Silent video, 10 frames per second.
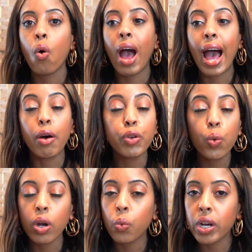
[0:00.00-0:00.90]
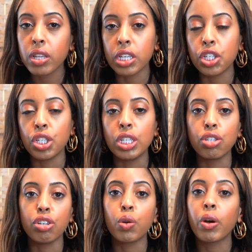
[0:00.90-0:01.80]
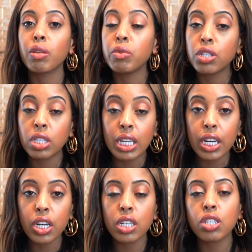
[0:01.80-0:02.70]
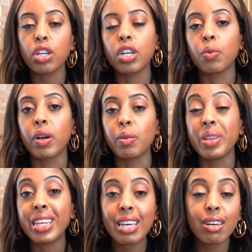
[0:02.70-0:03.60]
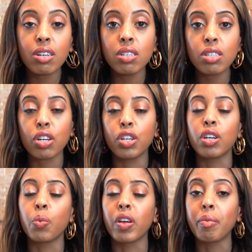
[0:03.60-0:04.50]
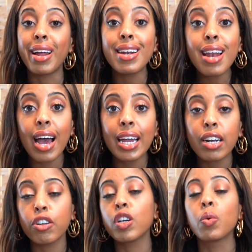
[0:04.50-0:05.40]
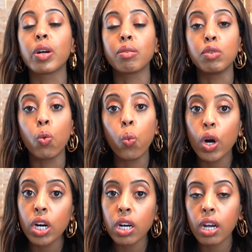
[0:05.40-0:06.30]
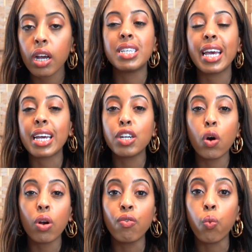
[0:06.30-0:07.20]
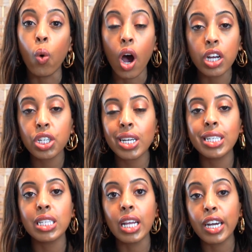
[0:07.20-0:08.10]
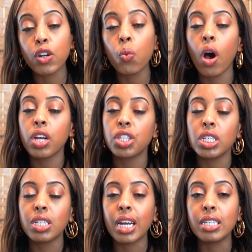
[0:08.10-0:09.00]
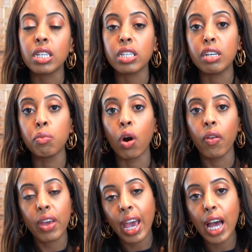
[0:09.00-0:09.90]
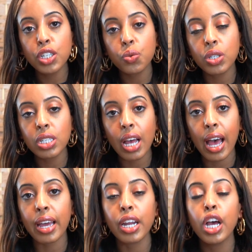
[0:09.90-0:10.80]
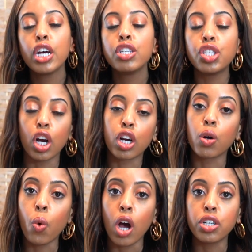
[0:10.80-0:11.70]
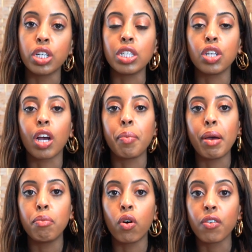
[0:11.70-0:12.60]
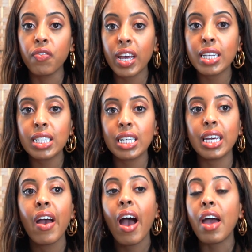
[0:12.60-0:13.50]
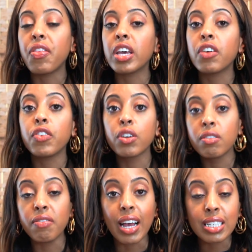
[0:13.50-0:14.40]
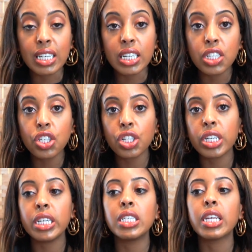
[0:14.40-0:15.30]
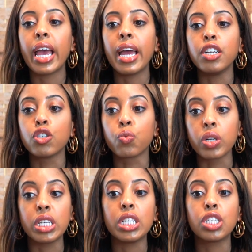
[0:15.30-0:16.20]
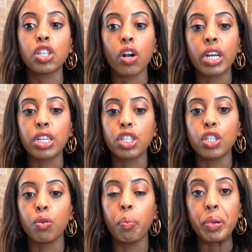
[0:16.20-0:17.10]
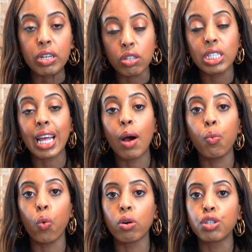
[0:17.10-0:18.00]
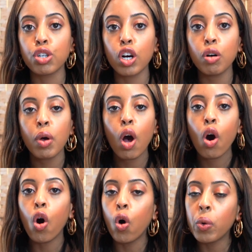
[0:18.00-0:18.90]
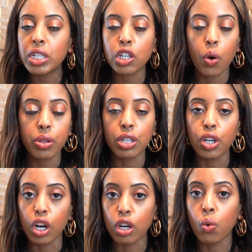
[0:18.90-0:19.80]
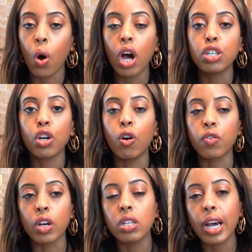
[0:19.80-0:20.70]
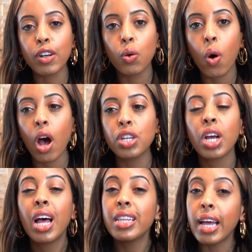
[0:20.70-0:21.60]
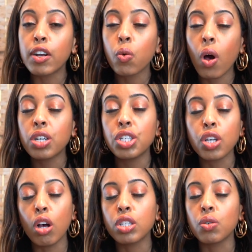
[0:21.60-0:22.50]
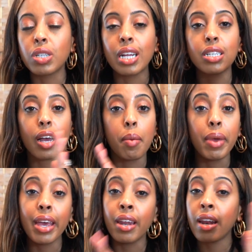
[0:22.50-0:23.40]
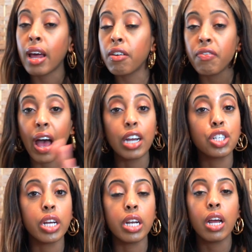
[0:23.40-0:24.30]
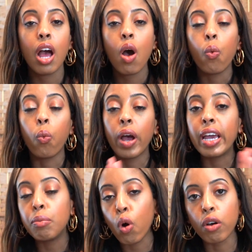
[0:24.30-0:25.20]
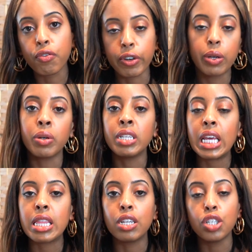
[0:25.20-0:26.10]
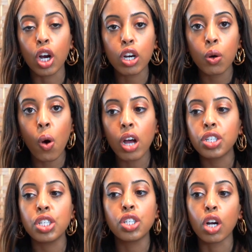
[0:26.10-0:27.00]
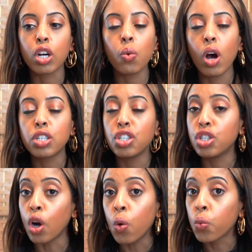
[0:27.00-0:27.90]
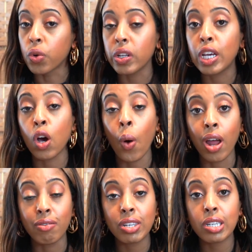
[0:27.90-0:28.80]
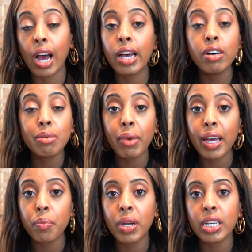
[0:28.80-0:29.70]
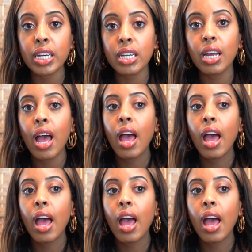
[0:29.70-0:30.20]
how you want to wear these jeans. Are you going to wear them with sneakers? Are you going to wear them with heels? Are you going to wear them at night? Are you going to wear them to work? Take a note of washes. Lighter washes tend to lean more on the casual side. Darker washes look a bit more fancy. I think if you're investing in jeans and you're really starting to build that wardrobe, always go with a darker wash over a lighter wash. Lighter washes also tend to come in and out of fashion way more frequently than darker washes. Darker washes don't really go out of style in my opinion.